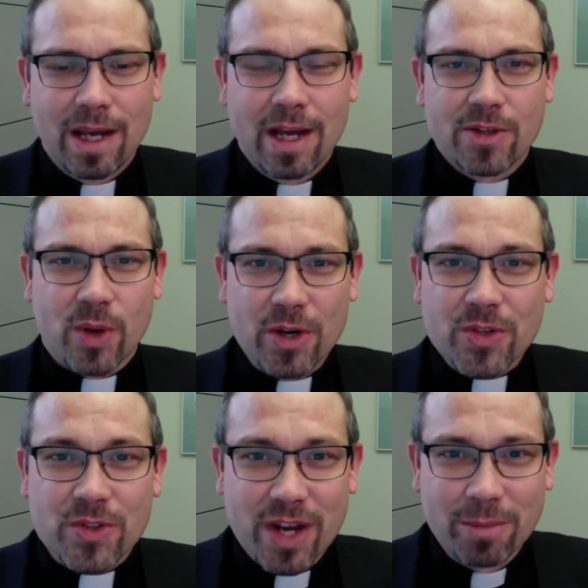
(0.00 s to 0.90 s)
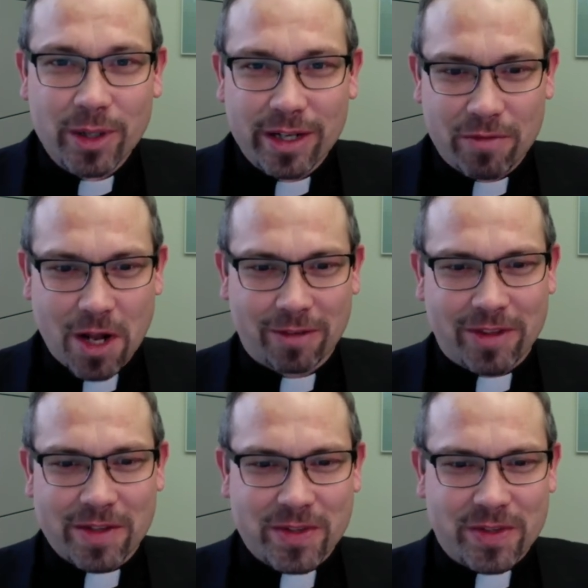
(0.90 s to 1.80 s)
So here's a summary of all of
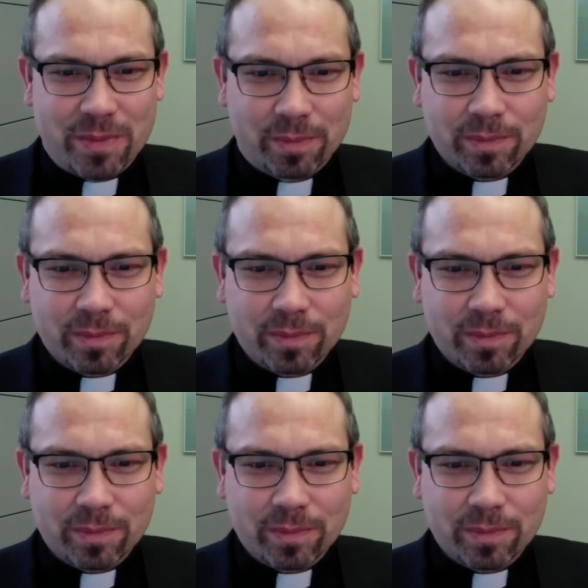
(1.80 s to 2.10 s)
this.